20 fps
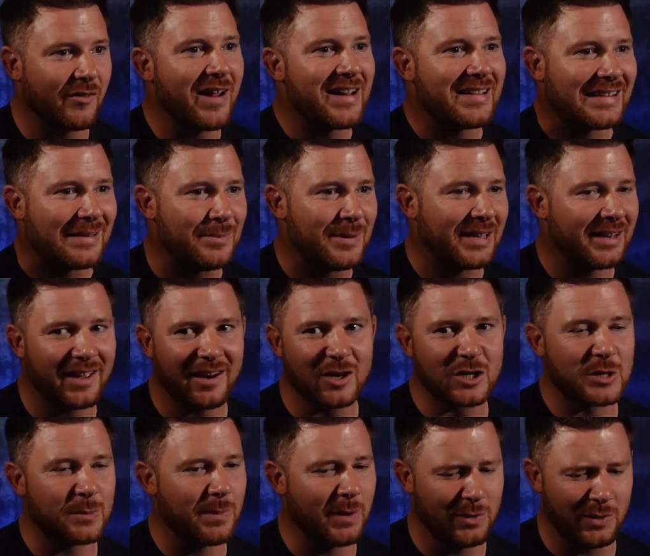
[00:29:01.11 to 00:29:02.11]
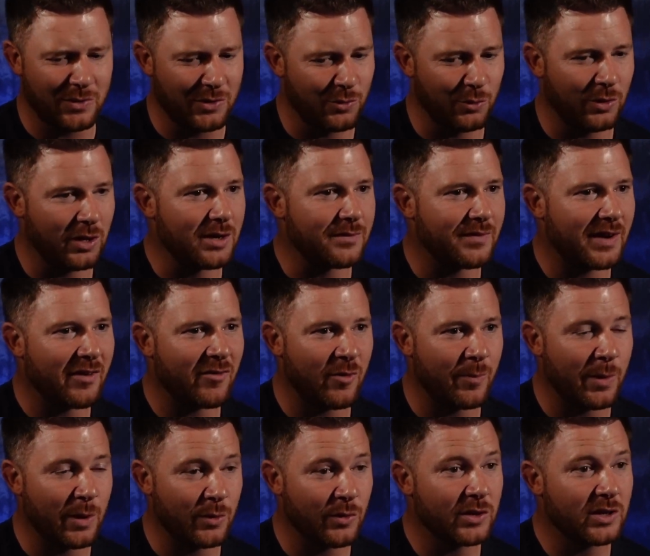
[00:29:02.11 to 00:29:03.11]
rent to be at £900 and you're only at
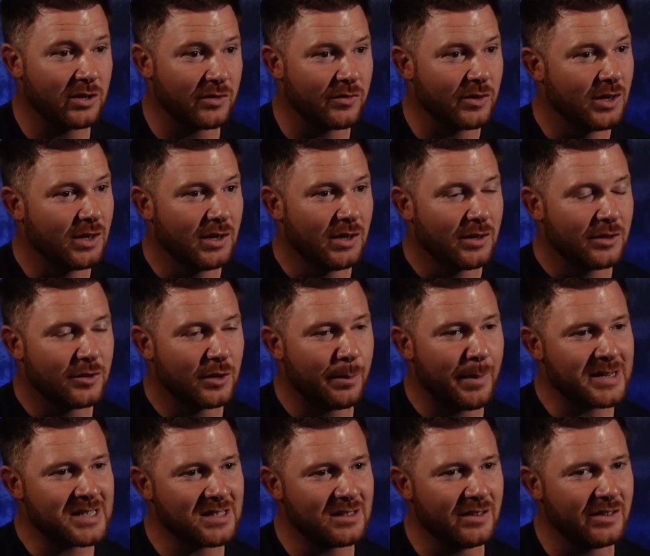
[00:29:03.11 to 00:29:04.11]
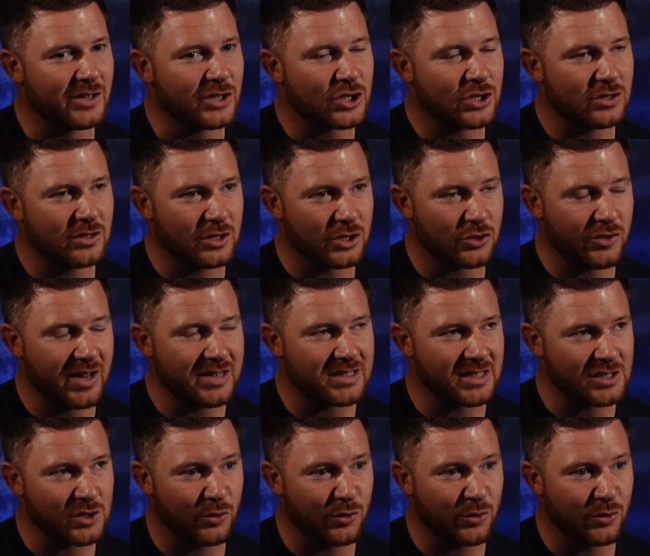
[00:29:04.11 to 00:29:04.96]
£500. Like, you're missing the stress test.